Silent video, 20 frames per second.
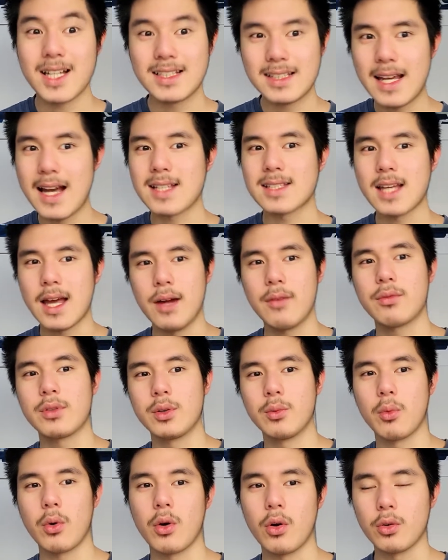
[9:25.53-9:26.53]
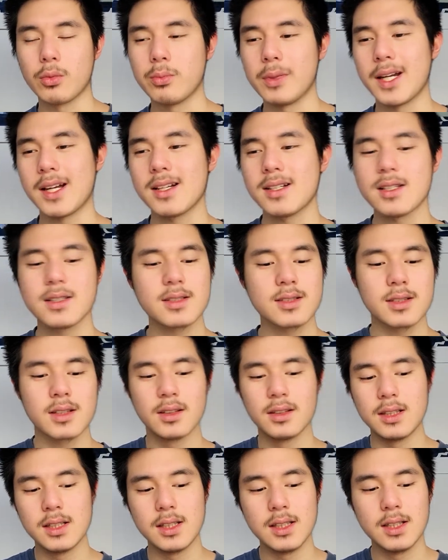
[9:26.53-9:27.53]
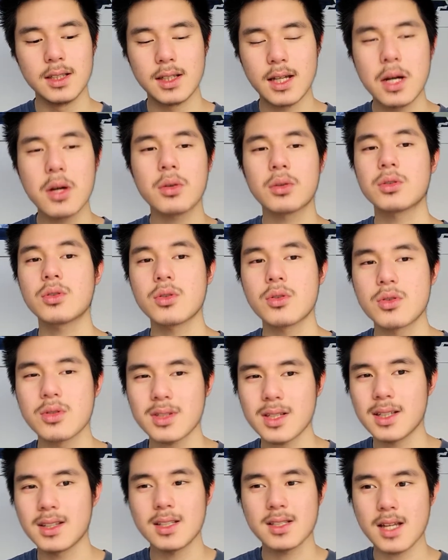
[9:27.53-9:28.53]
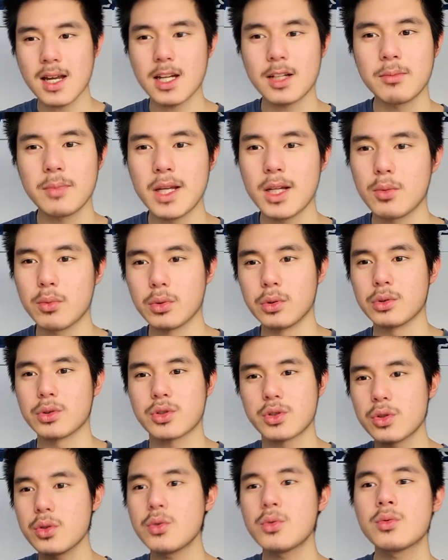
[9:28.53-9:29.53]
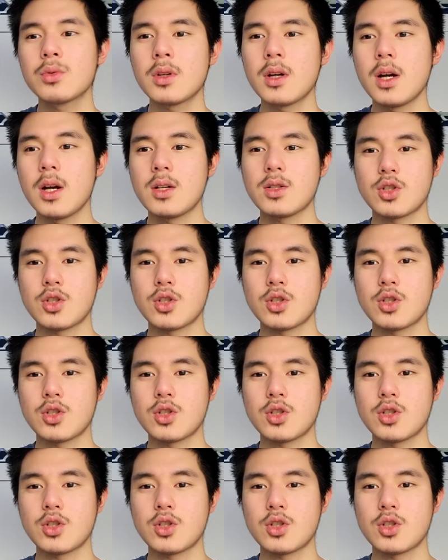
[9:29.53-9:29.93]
And yes, every world, because the characters in this anime will soon